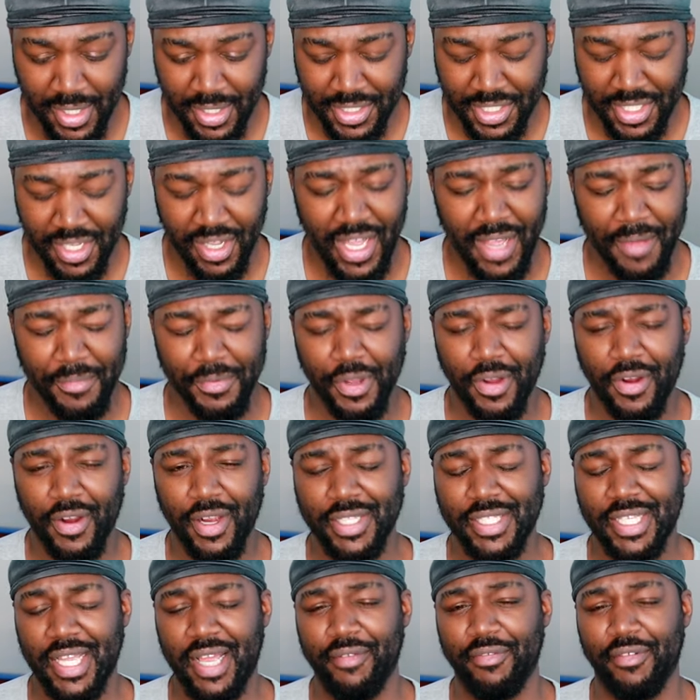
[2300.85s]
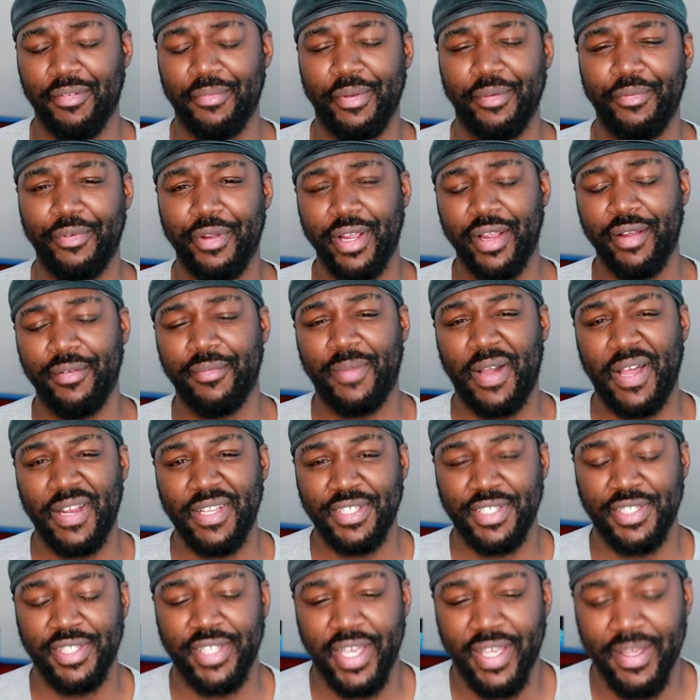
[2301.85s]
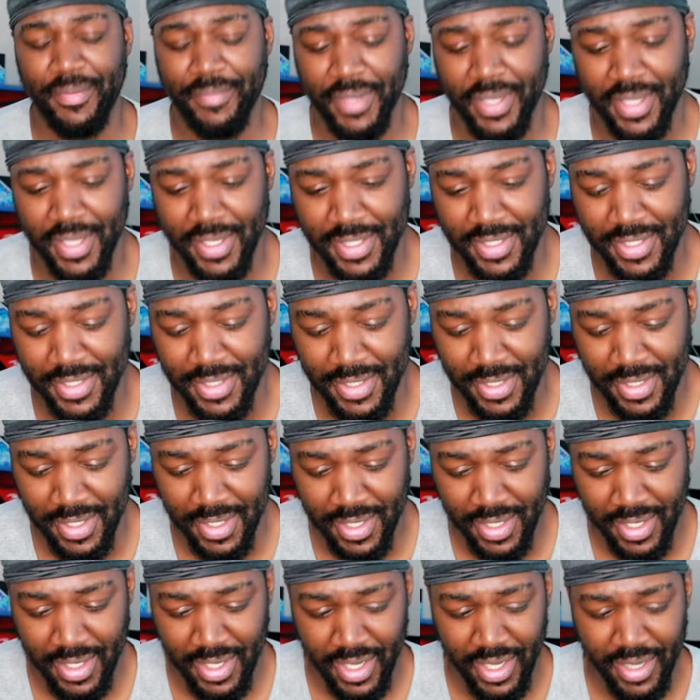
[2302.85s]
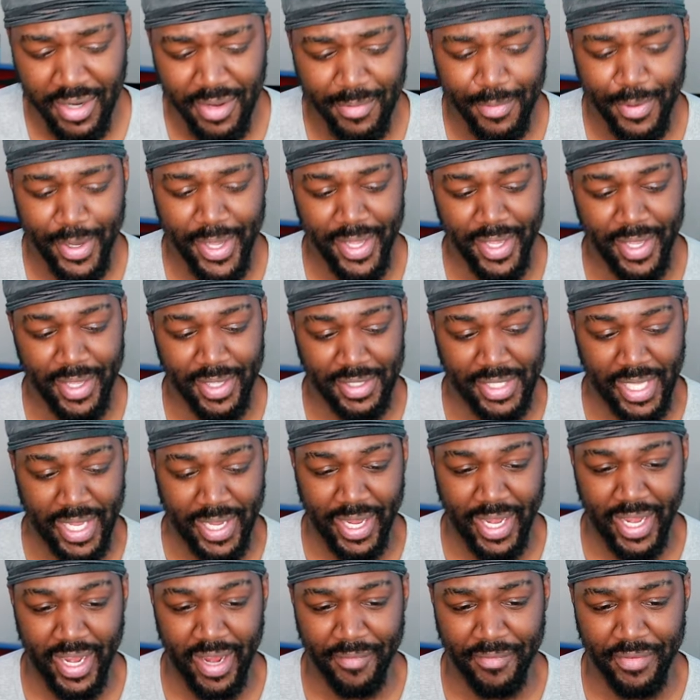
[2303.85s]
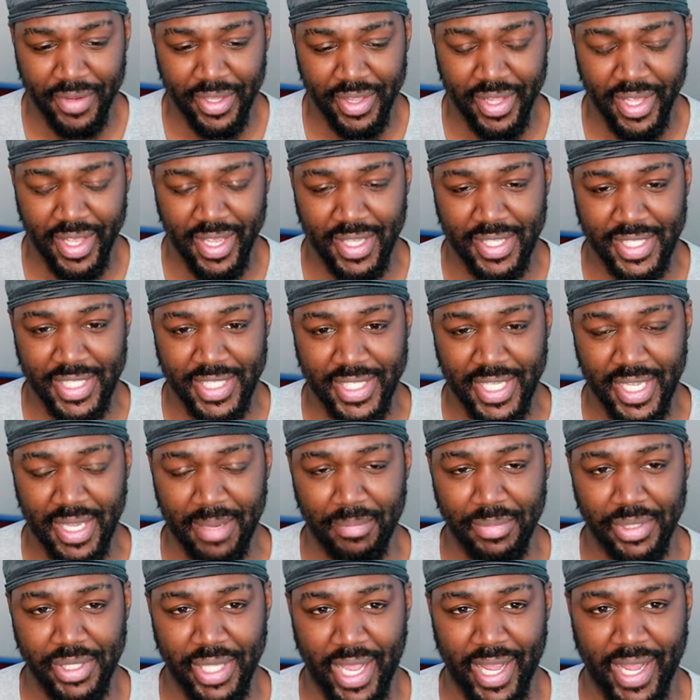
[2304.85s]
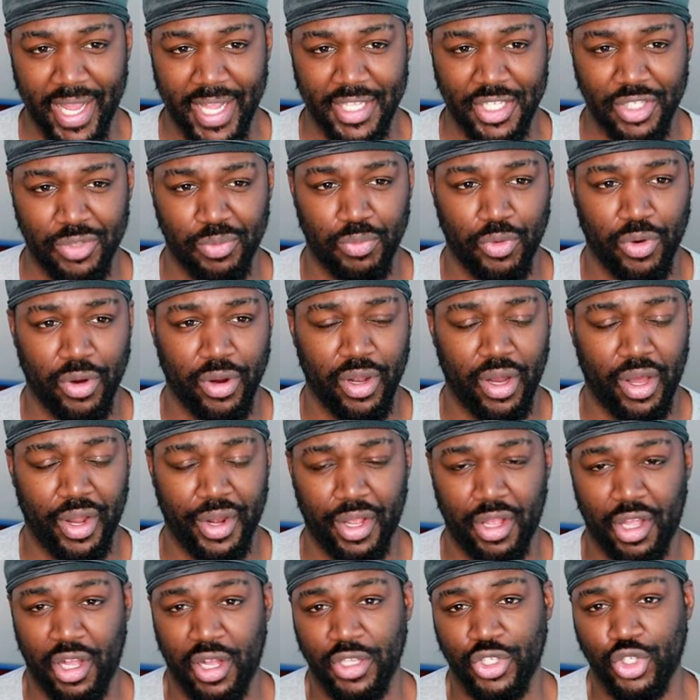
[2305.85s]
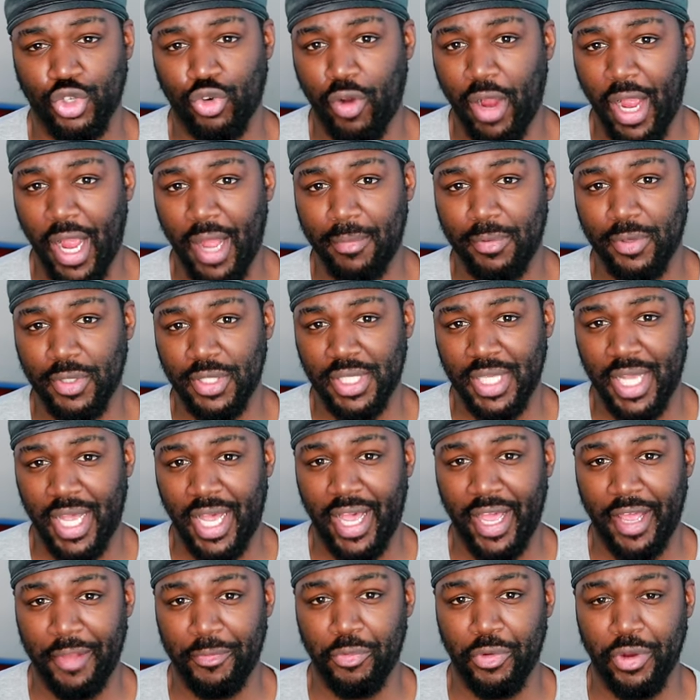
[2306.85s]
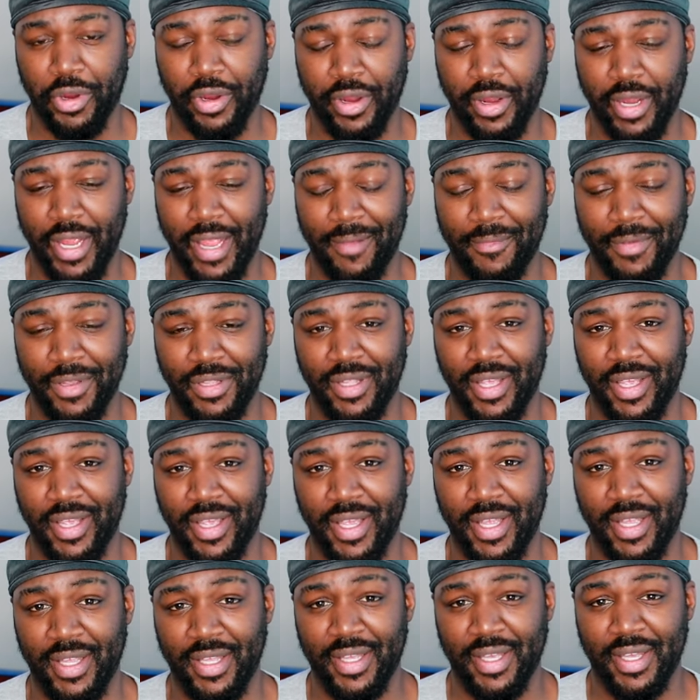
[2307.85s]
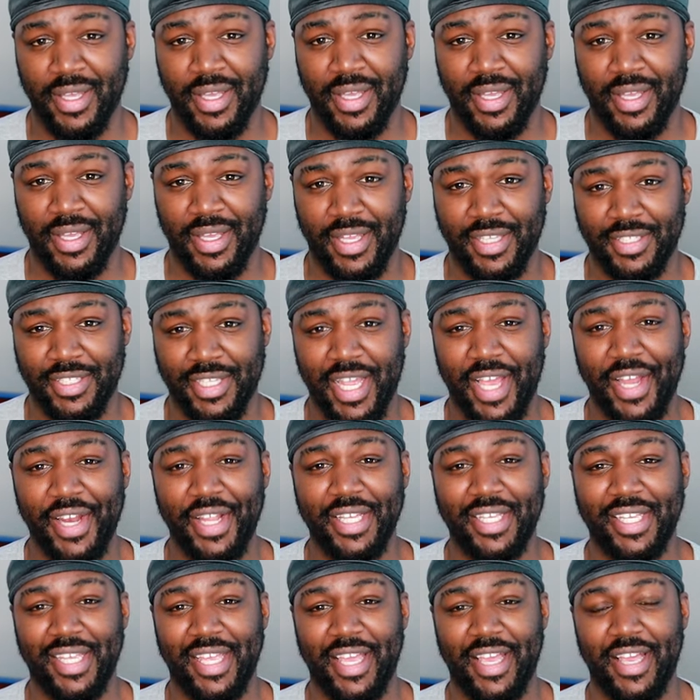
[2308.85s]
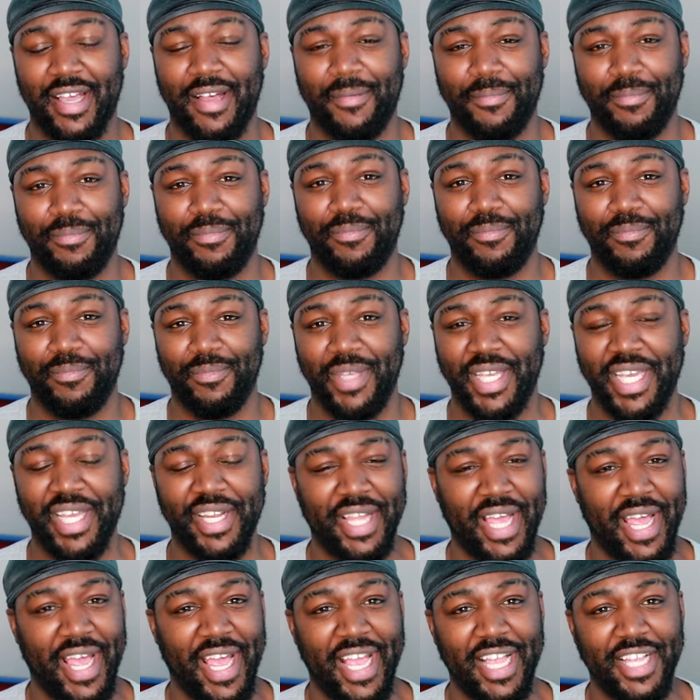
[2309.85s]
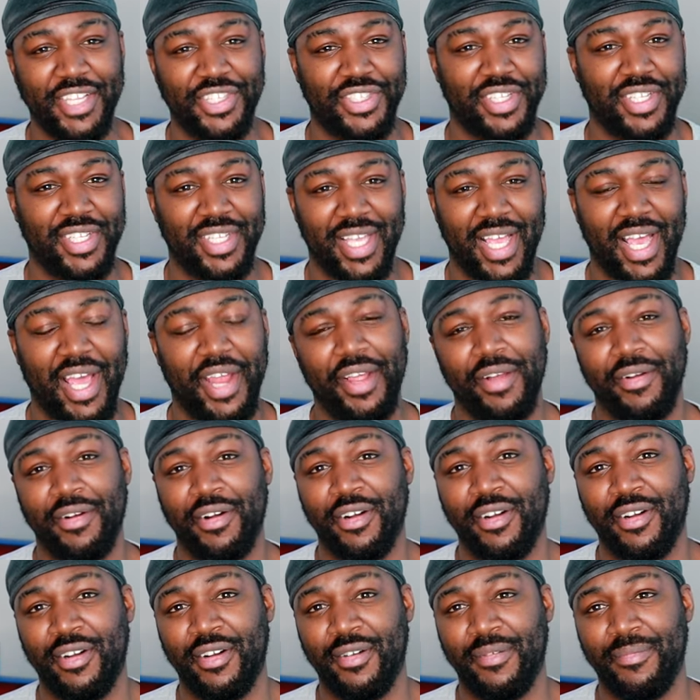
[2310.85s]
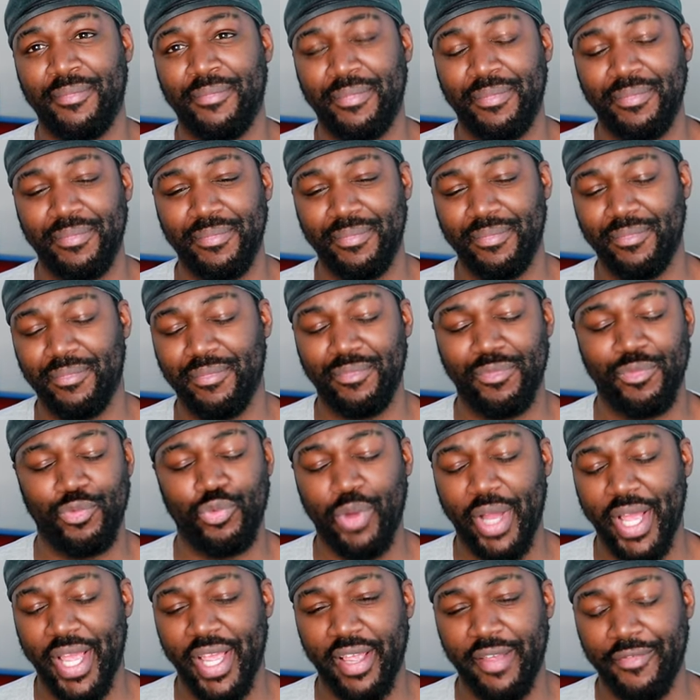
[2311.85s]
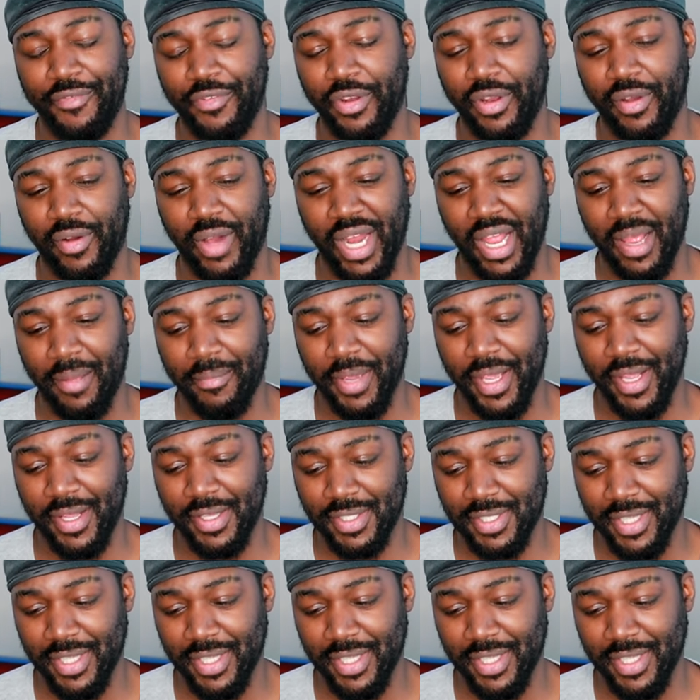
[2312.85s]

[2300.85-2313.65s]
Still having a hard time remembering everybody's name because in a way it's like everything seems like it's more on a, a tribal side where everything is kind of kept in an ancient kind of um, way, if you know what I mean.